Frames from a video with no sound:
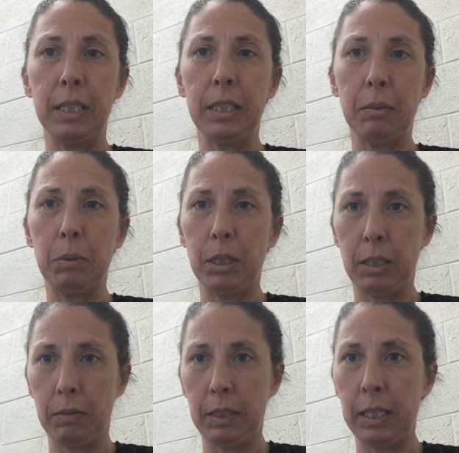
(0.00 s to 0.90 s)
the subject
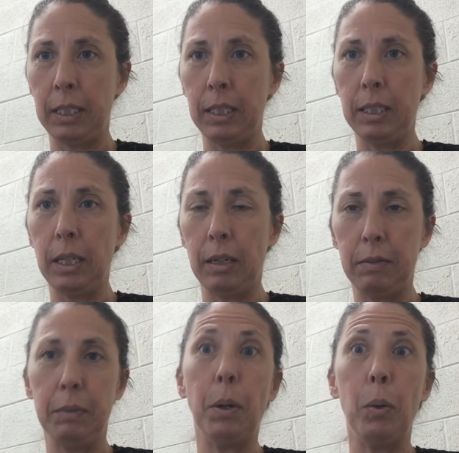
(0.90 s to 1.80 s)
of the sentence,
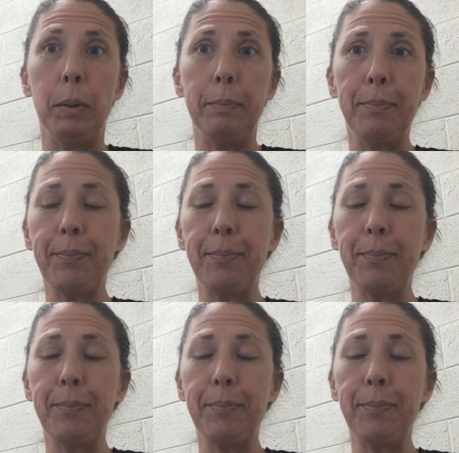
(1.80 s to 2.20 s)
of the poem,